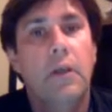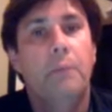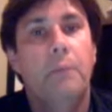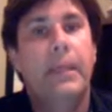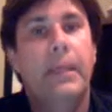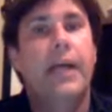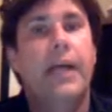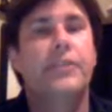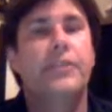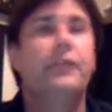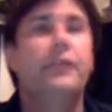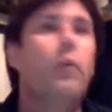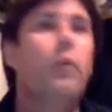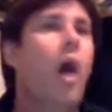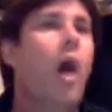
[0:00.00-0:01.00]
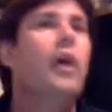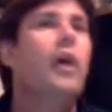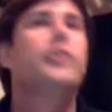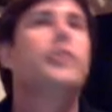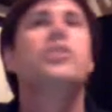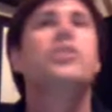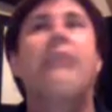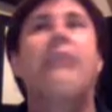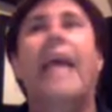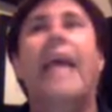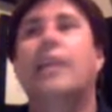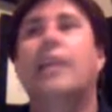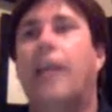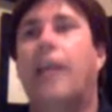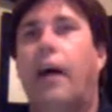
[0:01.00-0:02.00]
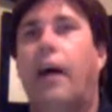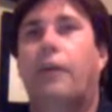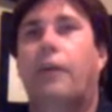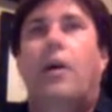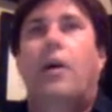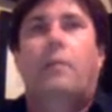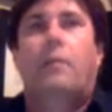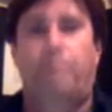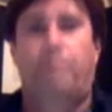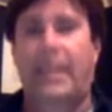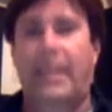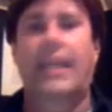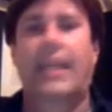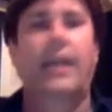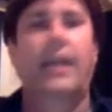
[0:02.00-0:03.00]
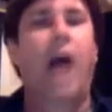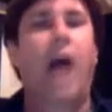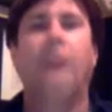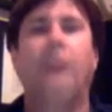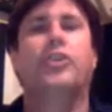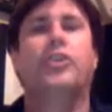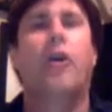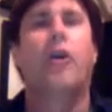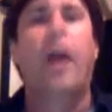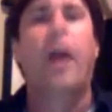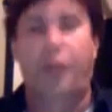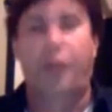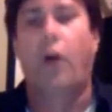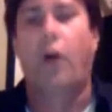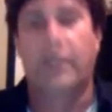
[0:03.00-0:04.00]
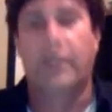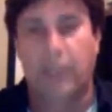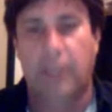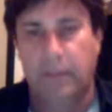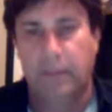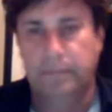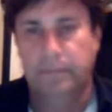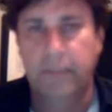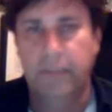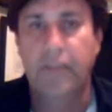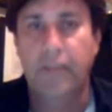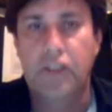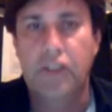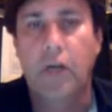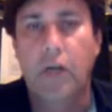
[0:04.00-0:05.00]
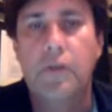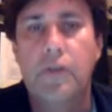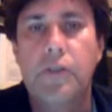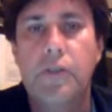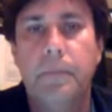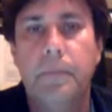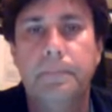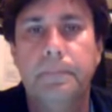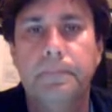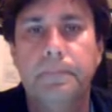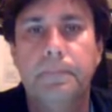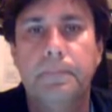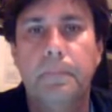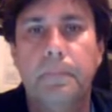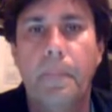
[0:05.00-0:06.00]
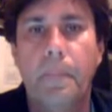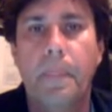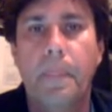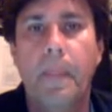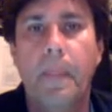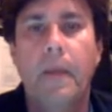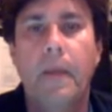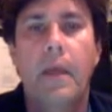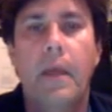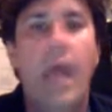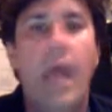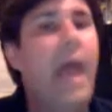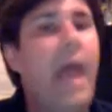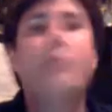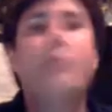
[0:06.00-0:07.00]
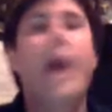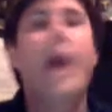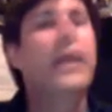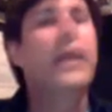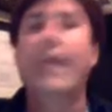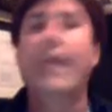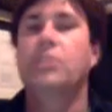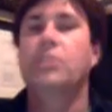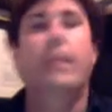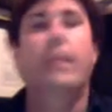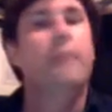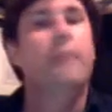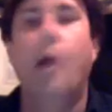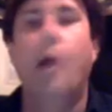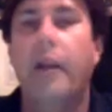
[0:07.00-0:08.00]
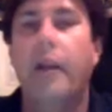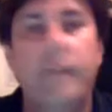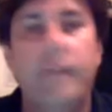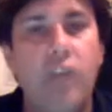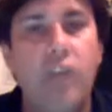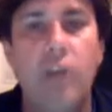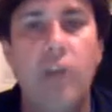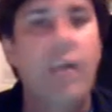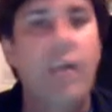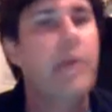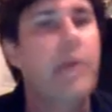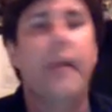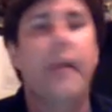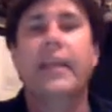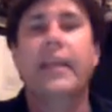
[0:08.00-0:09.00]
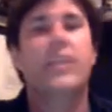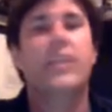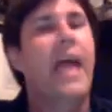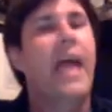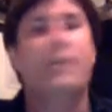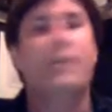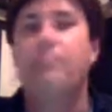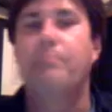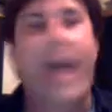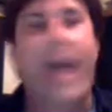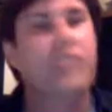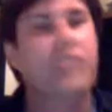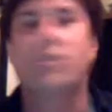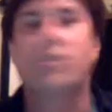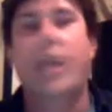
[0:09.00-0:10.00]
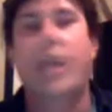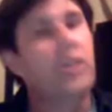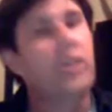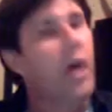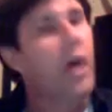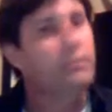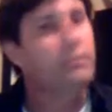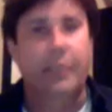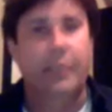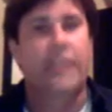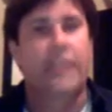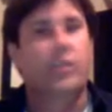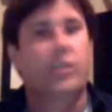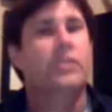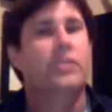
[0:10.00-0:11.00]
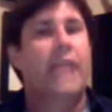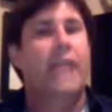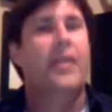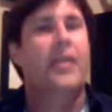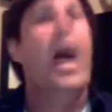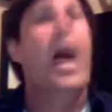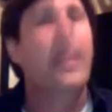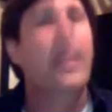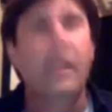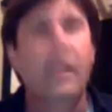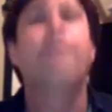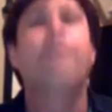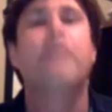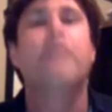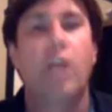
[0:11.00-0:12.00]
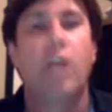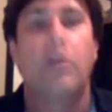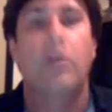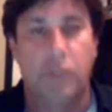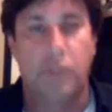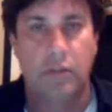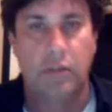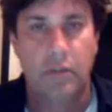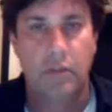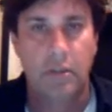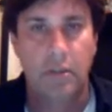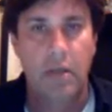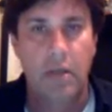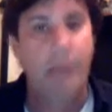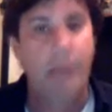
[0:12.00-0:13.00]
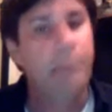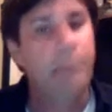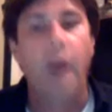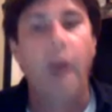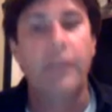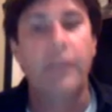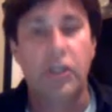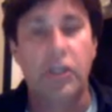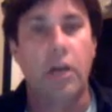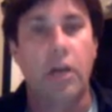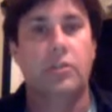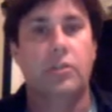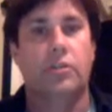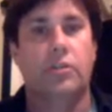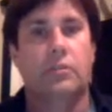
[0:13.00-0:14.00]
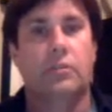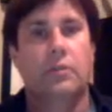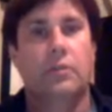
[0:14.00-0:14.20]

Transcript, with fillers: because of the wrong understanding of being under authority in the church. And I'm not against being a part of the church. I'm not against having pastored. I, you know, I, please understand that I love the church. I'm a part of the church.